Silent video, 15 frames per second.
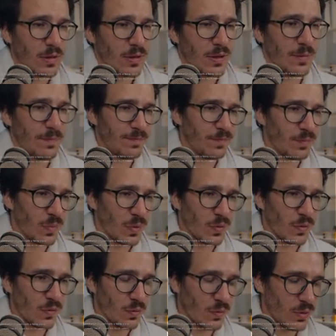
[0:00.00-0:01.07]
Okay,
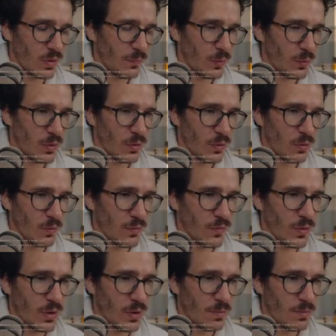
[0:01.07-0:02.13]
so if we go
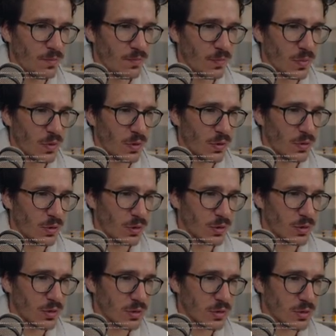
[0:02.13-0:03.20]
vim dot, dot
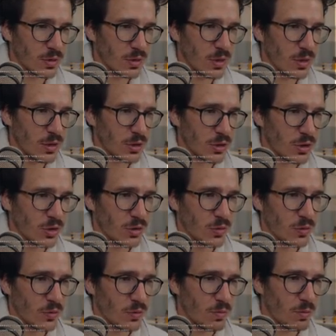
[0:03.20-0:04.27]
slash
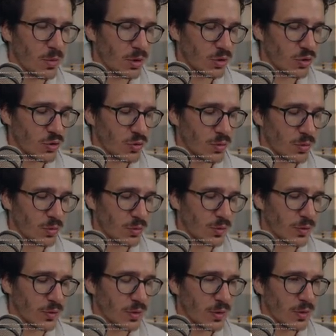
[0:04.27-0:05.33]
node
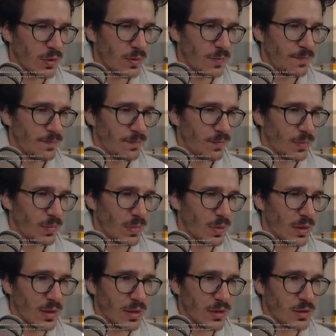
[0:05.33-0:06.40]
modules
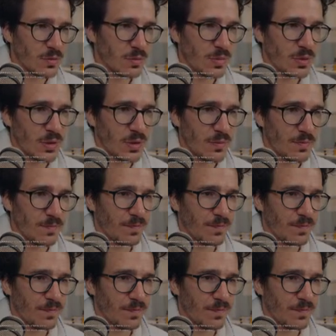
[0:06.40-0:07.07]
gatsby